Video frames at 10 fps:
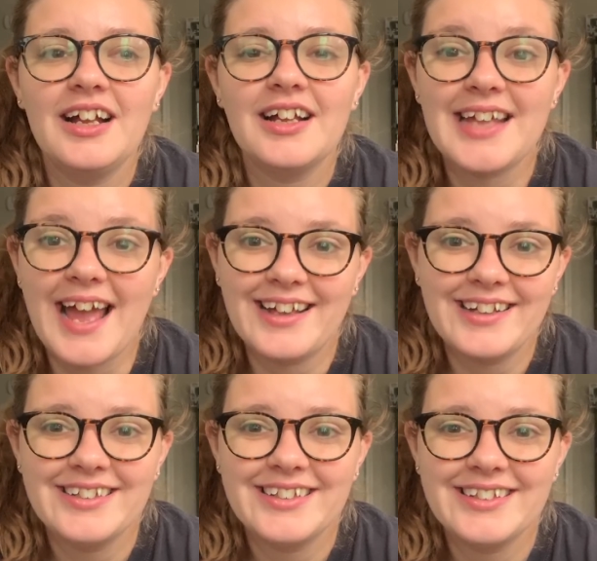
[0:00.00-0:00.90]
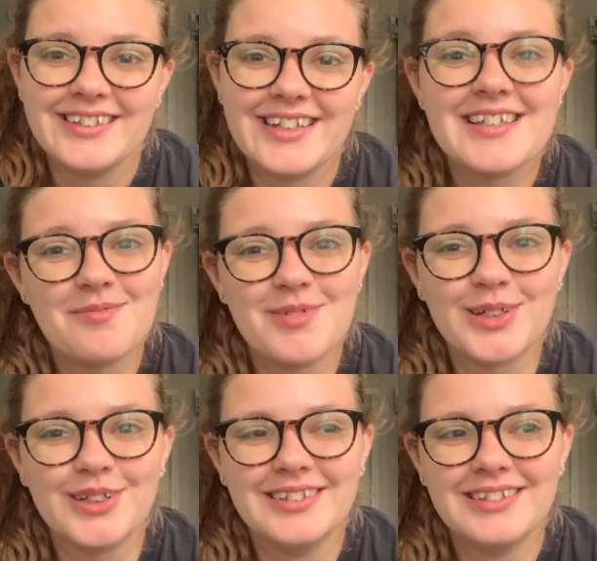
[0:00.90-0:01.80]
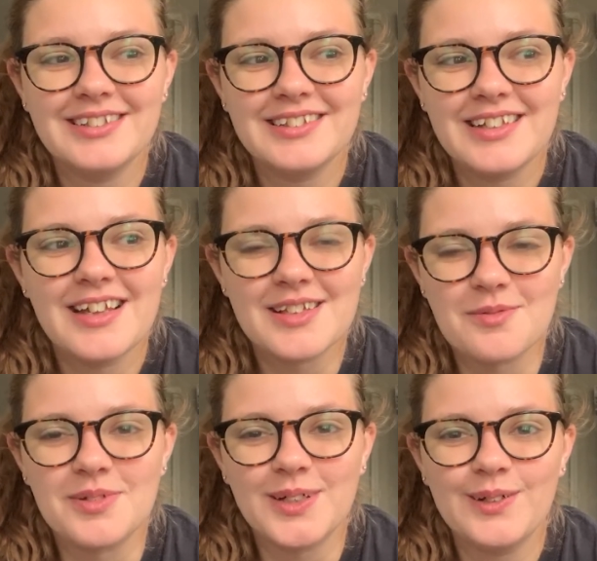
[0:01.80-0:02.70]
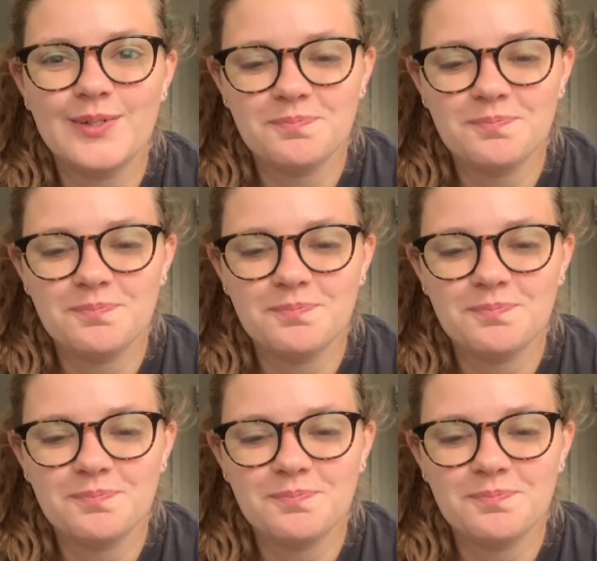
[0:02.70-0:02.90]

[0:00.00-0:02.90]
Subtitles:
Yeah, it's gonna be good. It's gonna be good.